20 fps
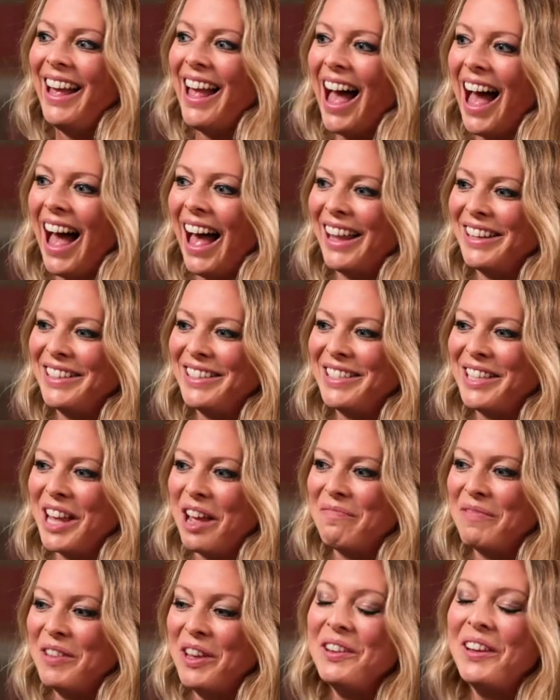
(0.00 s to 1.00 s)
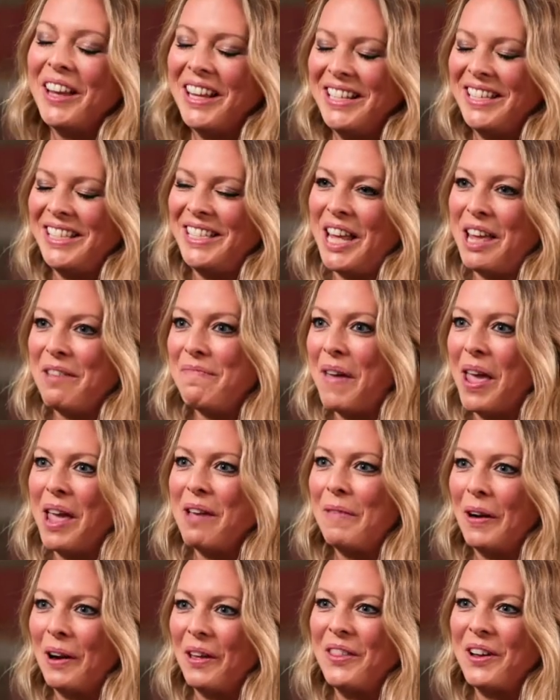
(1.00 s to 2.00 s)
and you can see
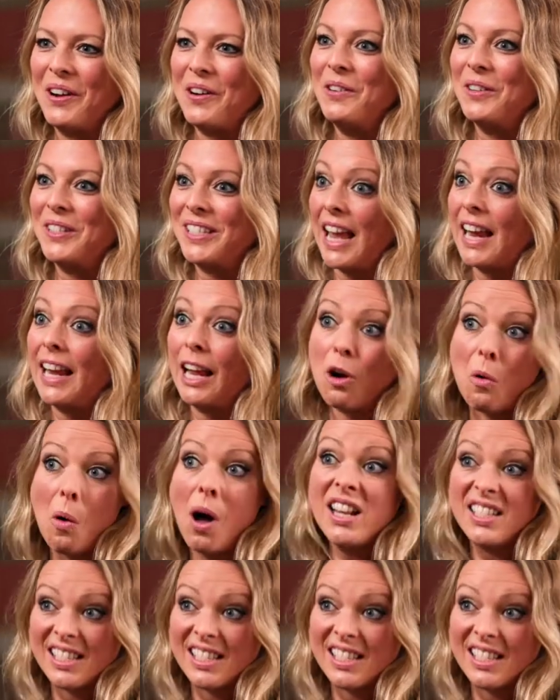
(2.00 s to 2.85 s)
people on the course getting quite